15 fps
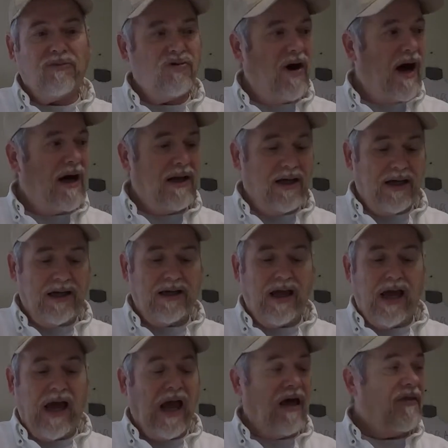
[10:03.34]
trolley,
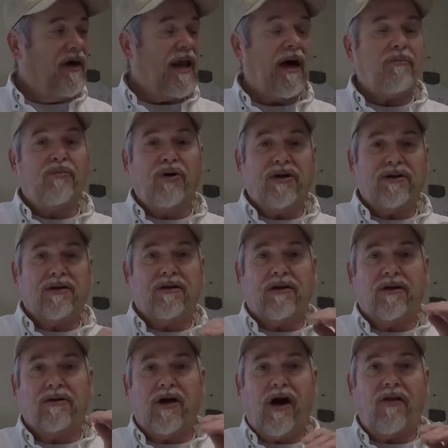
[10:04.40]
and then I
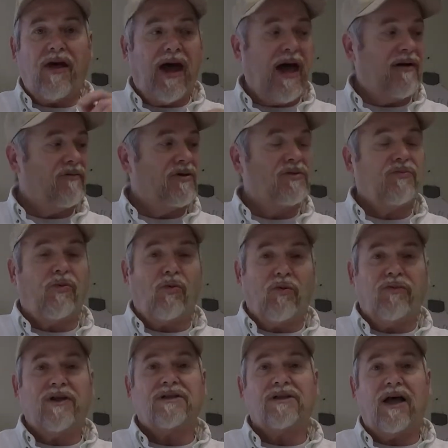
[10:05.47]
put the other half of the spool with
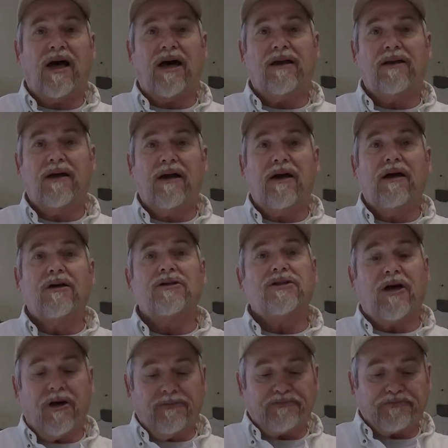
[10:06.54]
this line.
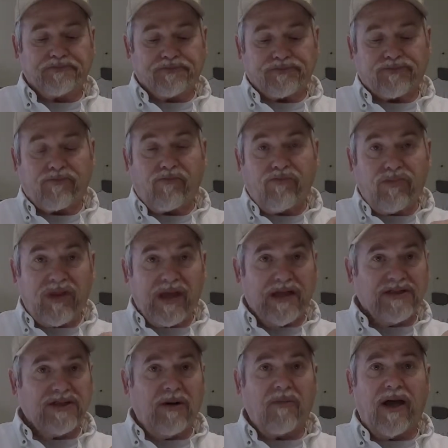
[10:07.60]
So if
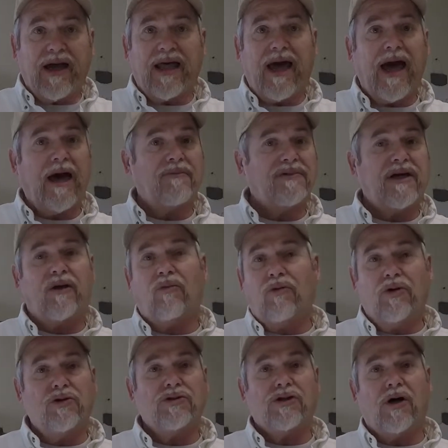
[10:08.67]
something like that happens, I don't
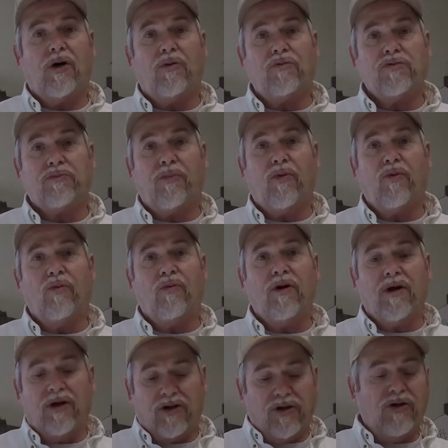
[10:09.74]
lose the whole spool.
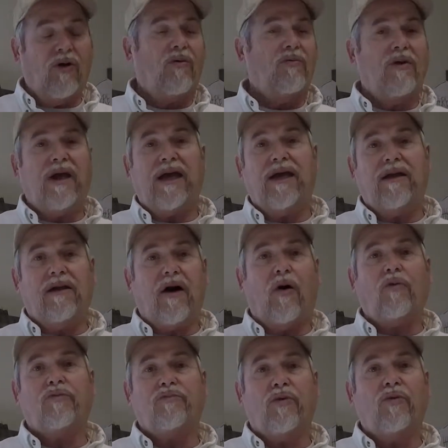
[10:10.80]
You don't need the
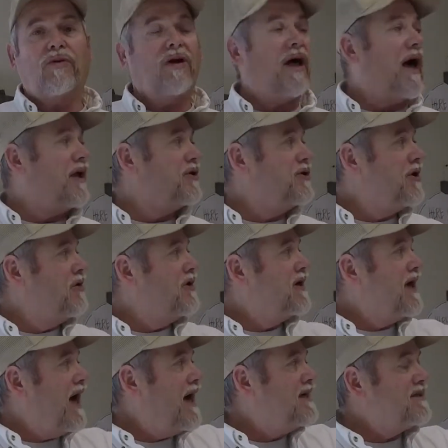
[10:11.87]
whole spool of line. You're only
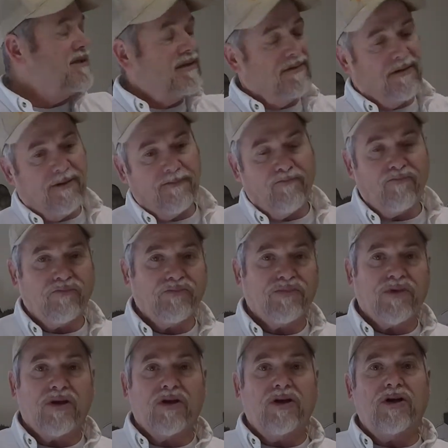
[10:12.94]
casting
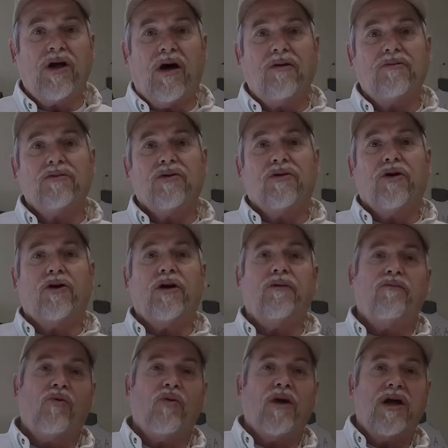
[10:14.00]
you know,
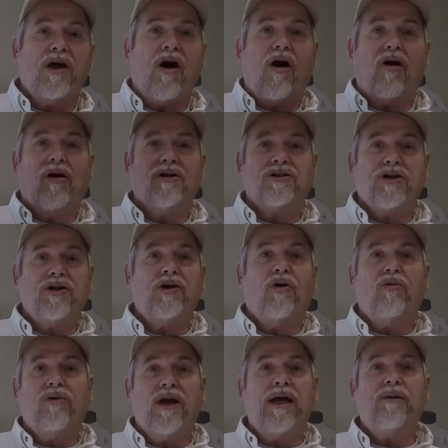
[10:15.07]
30, 40 yards. So you
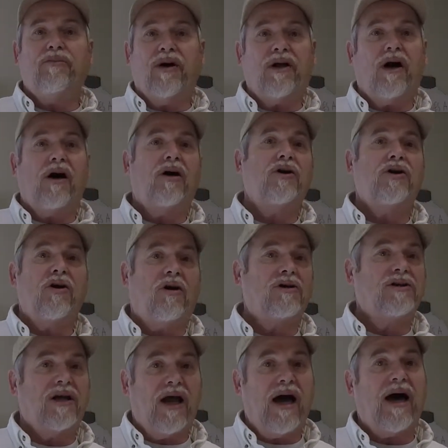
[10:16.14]
don't need but 100 yards
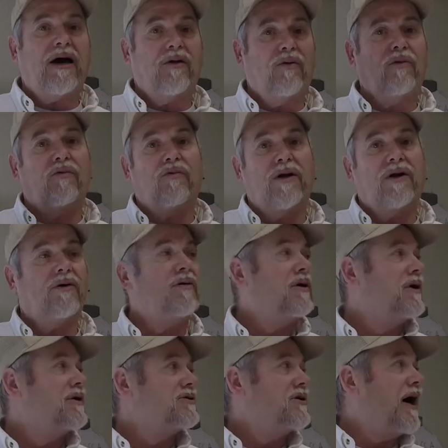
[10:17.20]
of line on the reel.
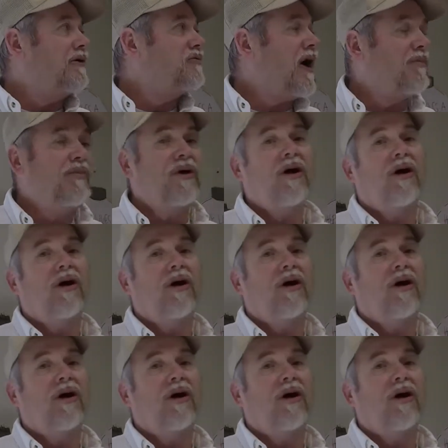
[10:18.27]
So I try to put